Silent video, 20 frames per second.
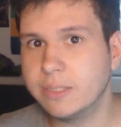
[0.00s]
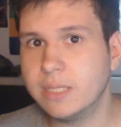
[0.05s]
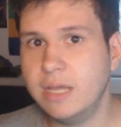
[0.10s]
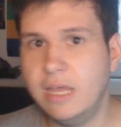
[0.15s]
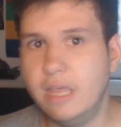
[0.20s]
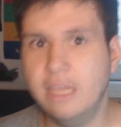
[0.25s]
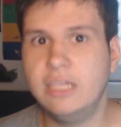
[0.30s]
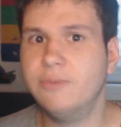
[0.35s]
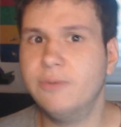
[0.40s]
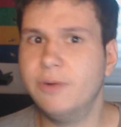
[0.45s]

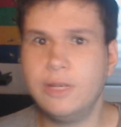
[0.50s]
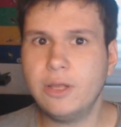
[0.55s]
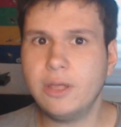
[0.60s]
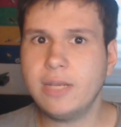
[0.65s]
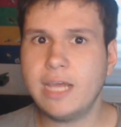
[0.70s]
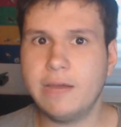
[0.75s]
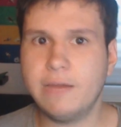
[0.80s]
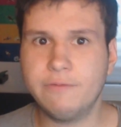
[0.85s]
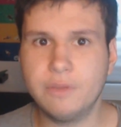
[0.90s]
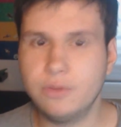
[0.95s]
You will not
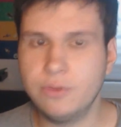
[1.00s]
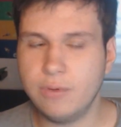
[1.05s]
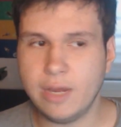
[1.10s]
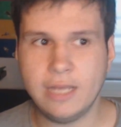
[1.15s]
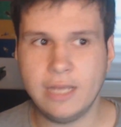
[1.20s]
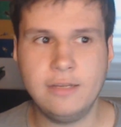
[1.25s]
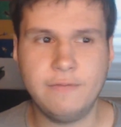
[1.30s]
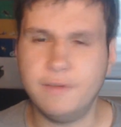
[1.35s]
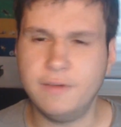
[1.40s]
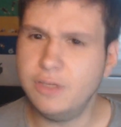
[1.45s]
have to do
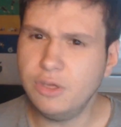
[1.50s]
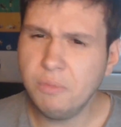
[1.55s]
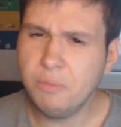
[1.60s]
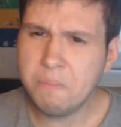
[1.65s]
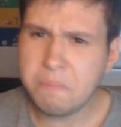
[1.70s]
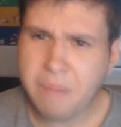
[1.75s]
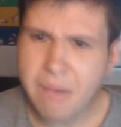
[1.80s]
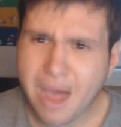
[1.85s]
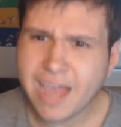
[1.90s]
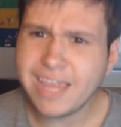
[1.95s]
anything. You
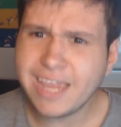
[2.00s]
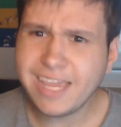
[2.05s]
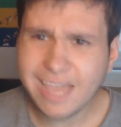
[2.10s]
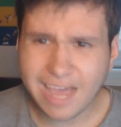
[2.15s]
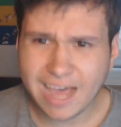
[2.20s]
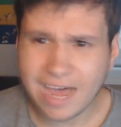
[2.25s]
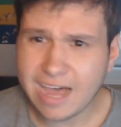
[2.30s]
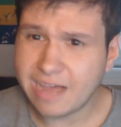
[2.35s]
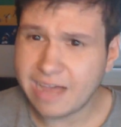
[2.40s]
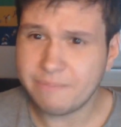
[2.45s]
may
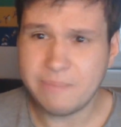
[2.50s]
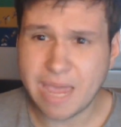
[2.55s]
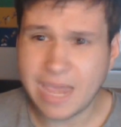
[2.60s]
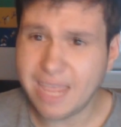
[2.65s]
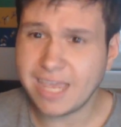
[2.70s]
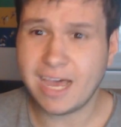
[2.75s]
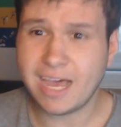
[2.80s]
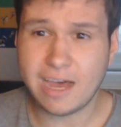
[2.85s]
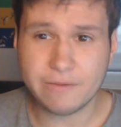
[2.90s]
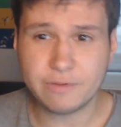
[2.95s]

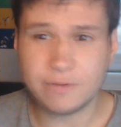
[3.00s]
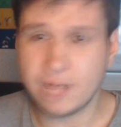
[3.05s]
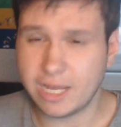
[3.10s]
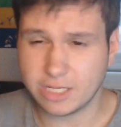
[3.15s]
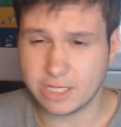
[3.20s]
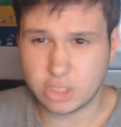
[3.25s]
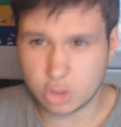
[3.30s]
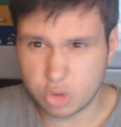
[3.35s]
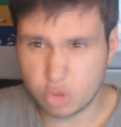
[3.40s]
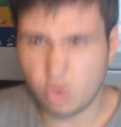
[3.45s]
have to like
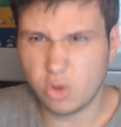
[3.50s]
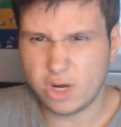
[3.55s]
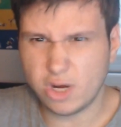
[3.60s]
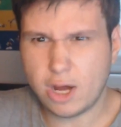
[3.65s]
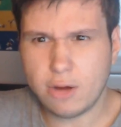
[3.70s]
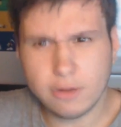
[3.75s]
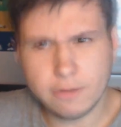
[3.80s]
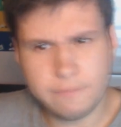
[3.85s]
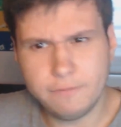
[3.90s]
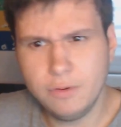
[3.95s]
sort out
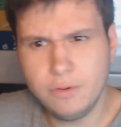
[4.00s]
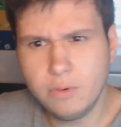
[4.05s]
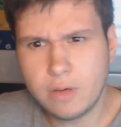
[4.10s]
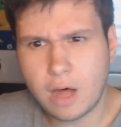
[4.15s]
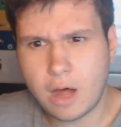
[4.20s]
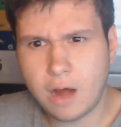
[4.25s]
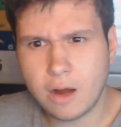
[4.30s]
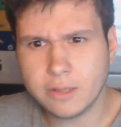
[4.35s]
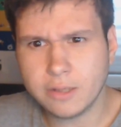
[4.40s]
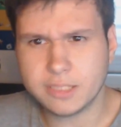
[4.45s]
a few
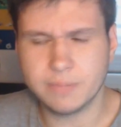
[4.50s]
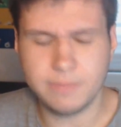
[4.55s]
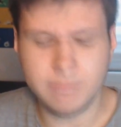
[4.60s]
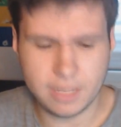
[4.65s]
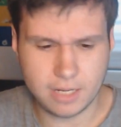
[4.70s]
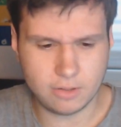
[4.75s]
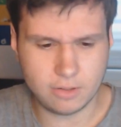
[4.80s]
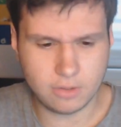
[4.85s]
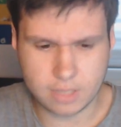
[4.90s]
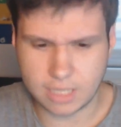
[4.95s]
cards and be
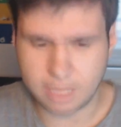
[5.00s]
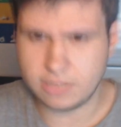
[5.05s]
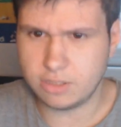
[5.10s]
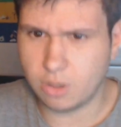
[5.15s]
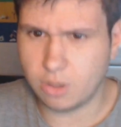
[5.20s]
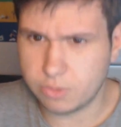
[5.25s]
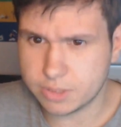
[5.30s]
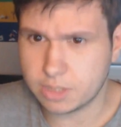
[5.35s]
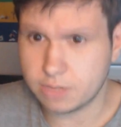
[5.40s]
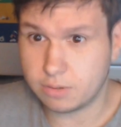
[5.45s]
like, okay,
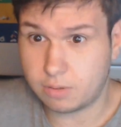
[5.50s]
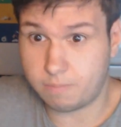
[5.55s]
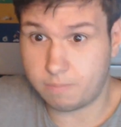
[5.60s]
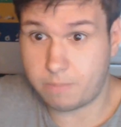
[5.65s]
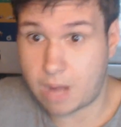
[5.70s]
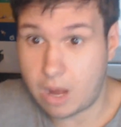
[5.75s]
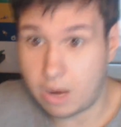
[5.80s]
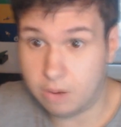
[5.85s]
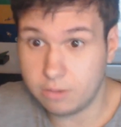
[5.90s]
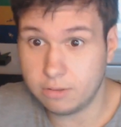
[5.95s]
those are not
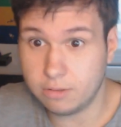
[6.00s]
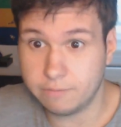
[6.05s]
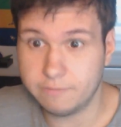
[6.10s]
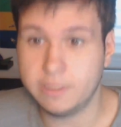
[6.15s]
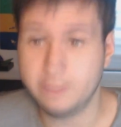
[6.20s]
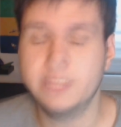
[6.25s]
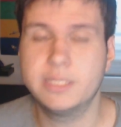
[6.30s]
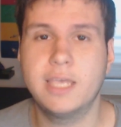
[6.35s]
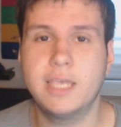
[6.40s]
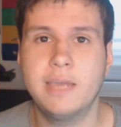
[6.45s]
part of
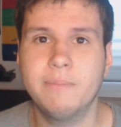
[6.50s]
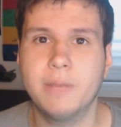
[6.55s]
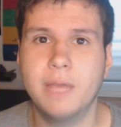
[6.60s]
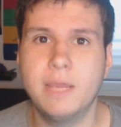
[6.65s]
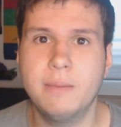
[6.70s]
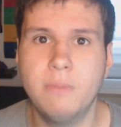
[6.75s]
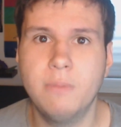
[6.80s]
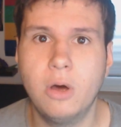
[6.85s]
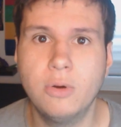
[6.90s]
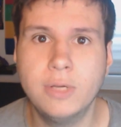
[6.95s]
this gameplay
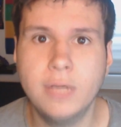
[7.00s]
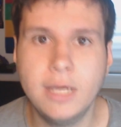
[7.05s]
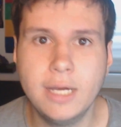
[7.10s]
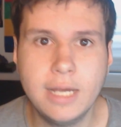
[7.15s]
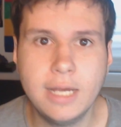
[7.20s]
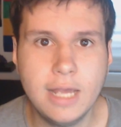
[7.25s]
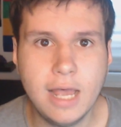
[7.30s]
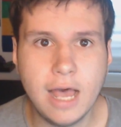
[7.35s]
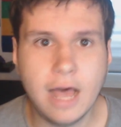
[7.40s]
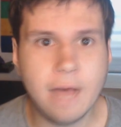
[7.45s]
mode.
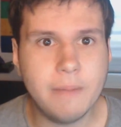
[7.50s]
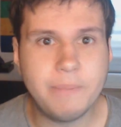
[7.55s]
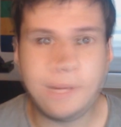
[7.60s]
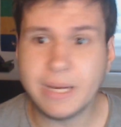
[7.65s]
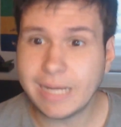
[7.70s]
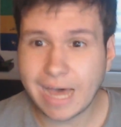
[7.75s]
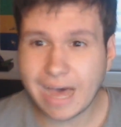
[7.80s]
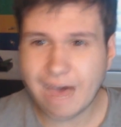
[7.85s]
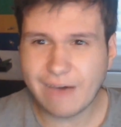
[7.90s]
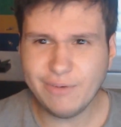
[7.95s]
But
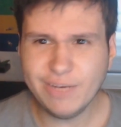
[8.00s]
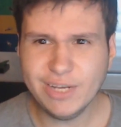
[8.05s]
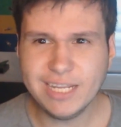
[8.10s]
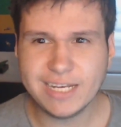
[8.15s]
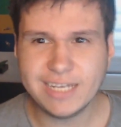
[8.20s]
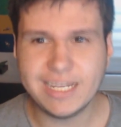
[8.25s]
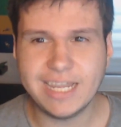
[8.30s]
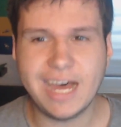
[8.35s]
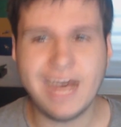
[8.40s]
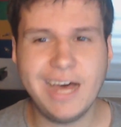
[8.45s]
other than
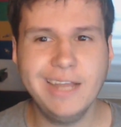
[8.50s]
that,